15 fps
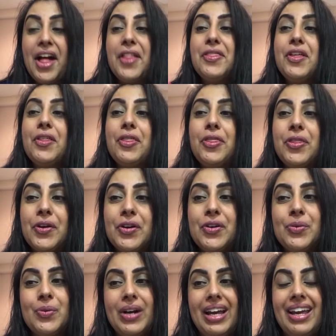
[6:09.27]
The
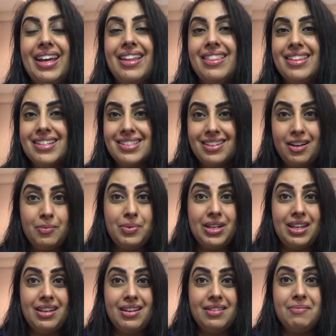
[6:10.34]
third way this
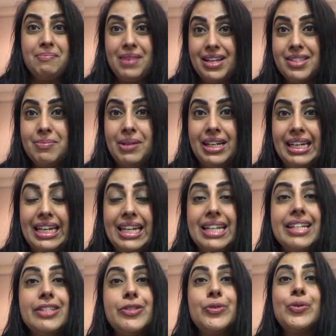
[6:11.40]
company makes money
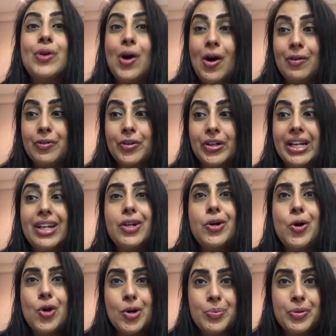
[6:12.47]
is through offering
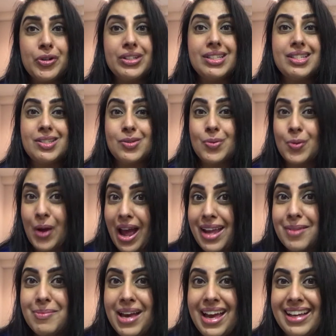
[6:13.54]
corporate
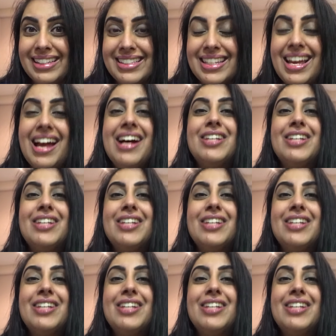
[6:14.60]
swag bags.